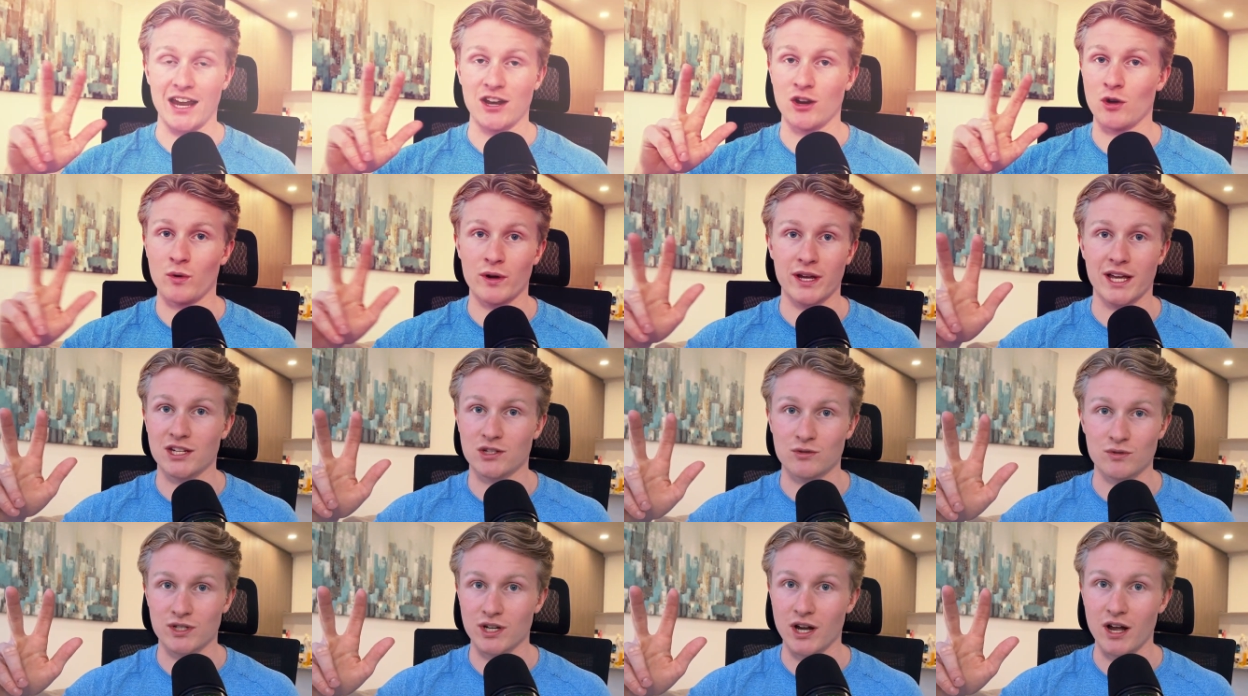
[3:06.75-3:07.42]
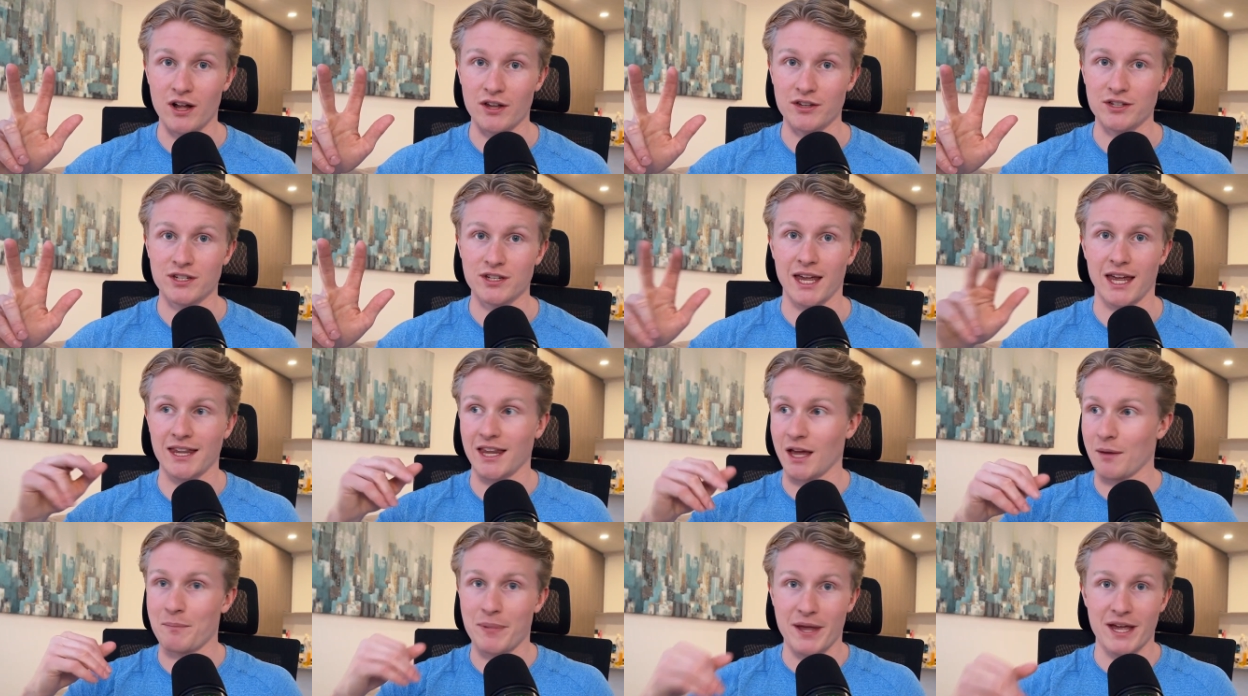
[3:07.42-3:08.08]
and no one gets results.
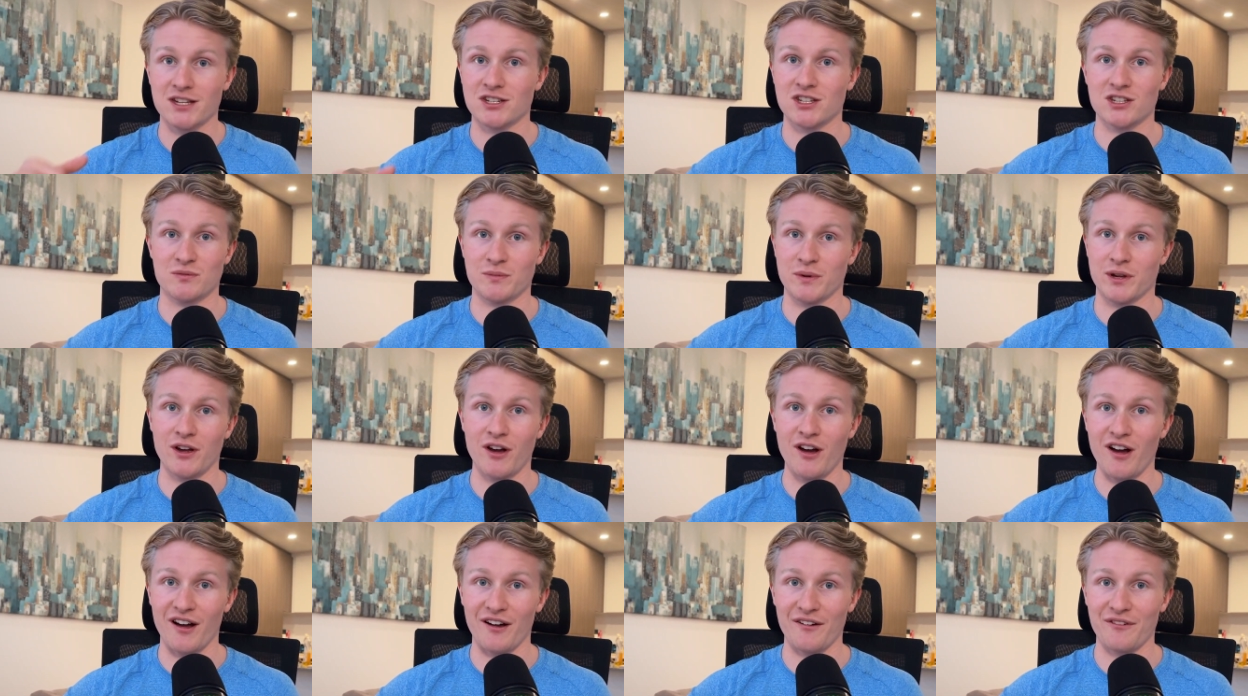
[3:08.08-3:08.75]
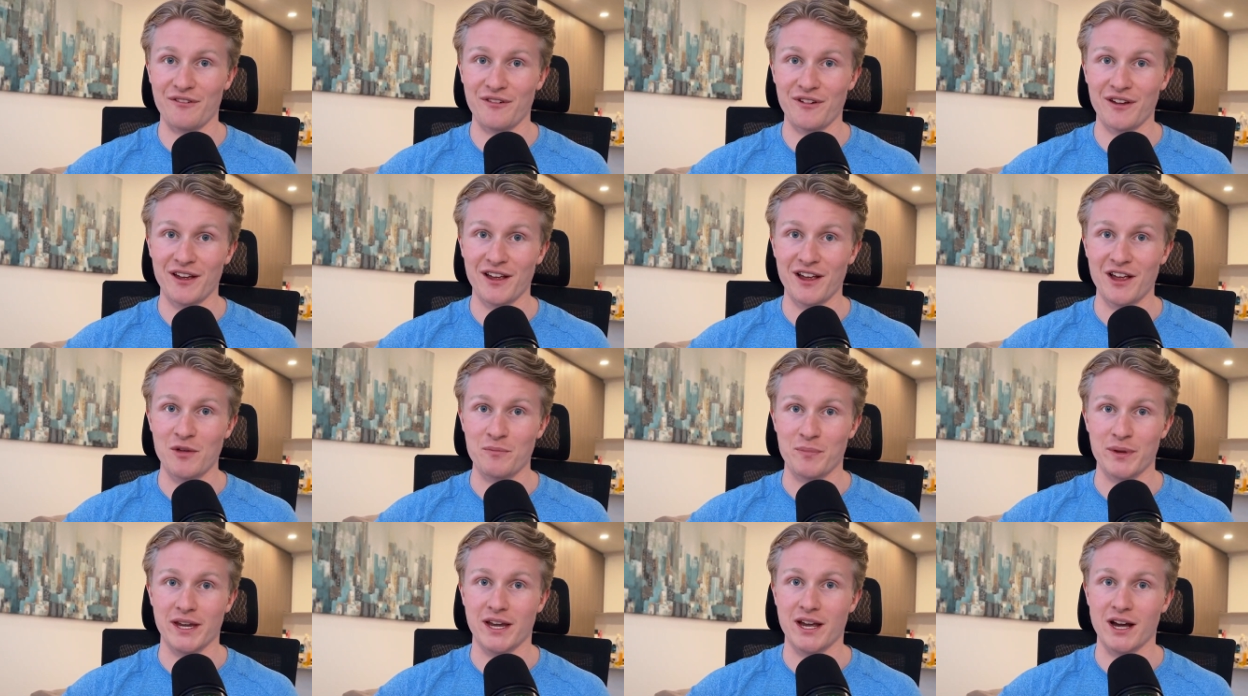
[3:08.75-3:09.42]
And that pisses me off
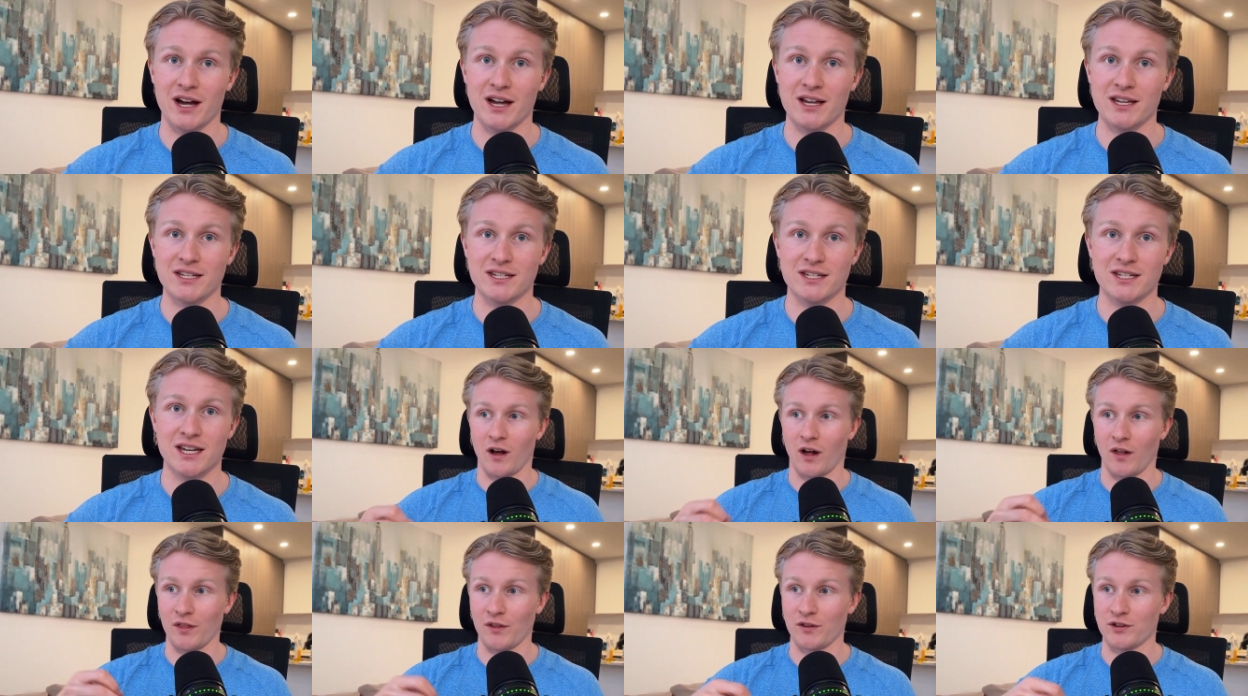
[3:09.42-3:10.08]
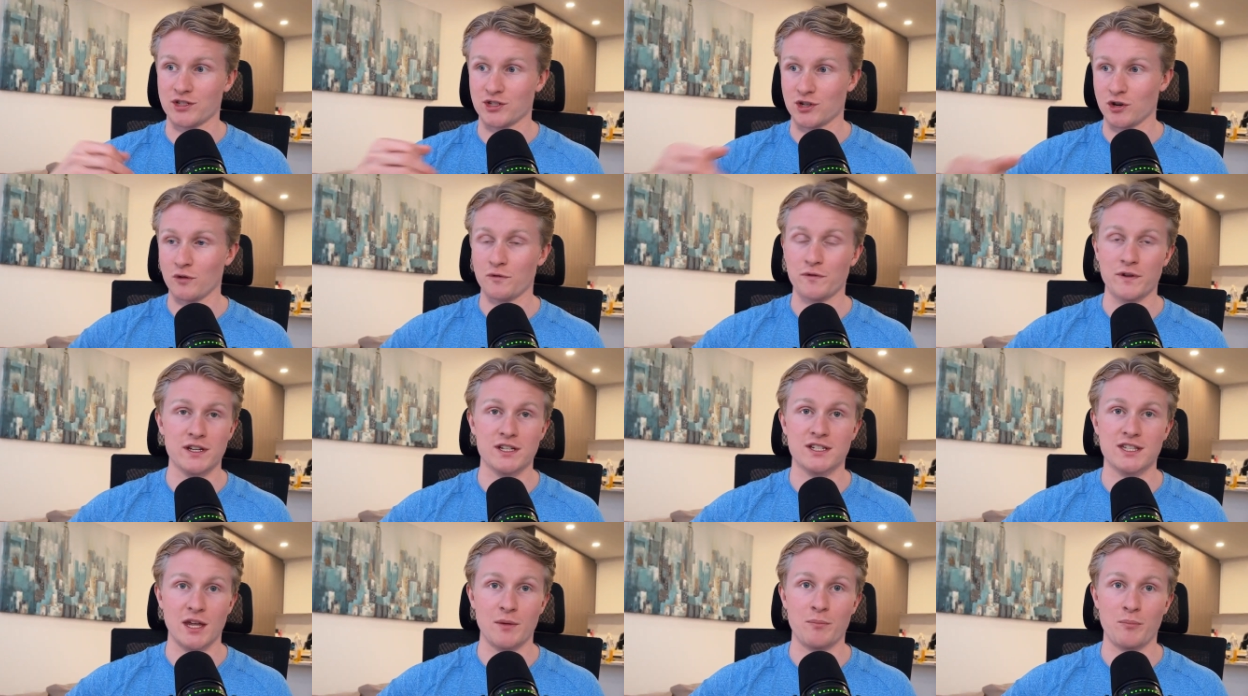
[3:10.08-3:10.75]
because on the
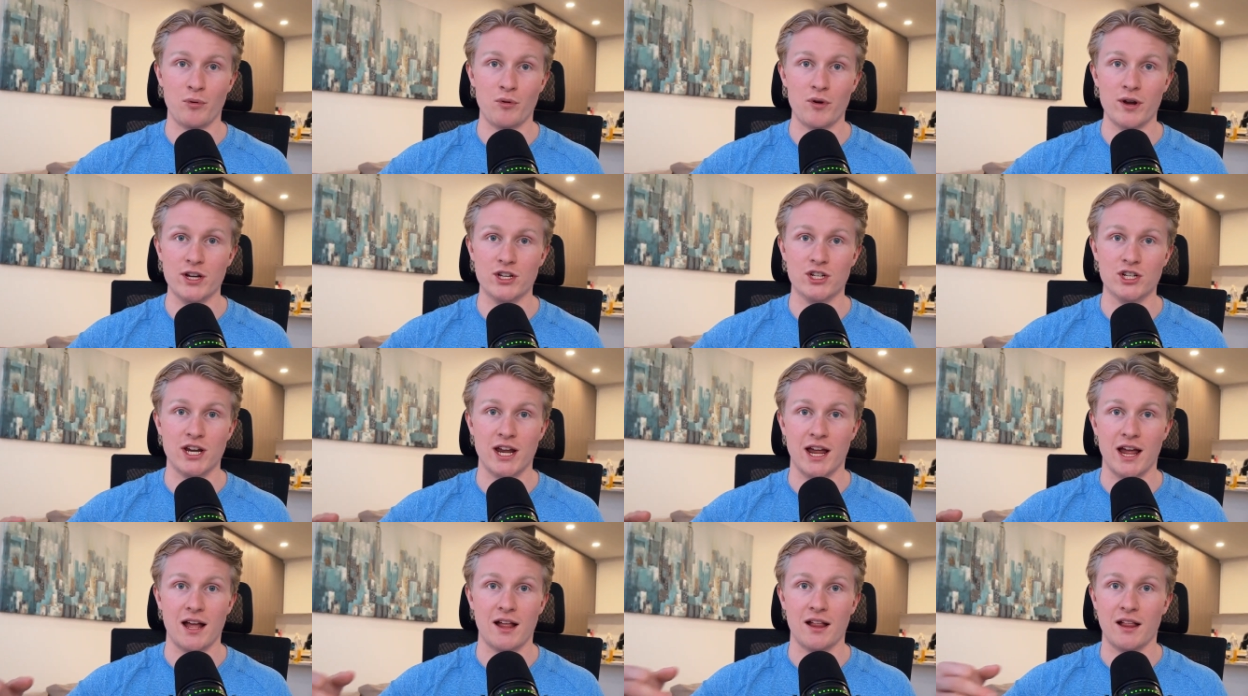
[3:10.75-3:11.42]
surface, they preach